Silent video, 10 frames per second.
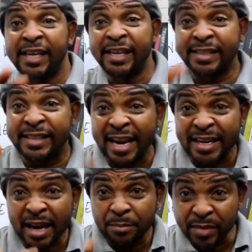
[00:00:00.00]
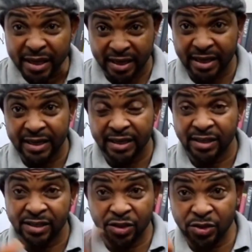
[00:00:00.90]
is dynamic.
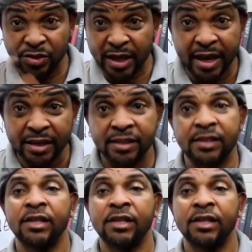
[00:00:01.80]
Do you get?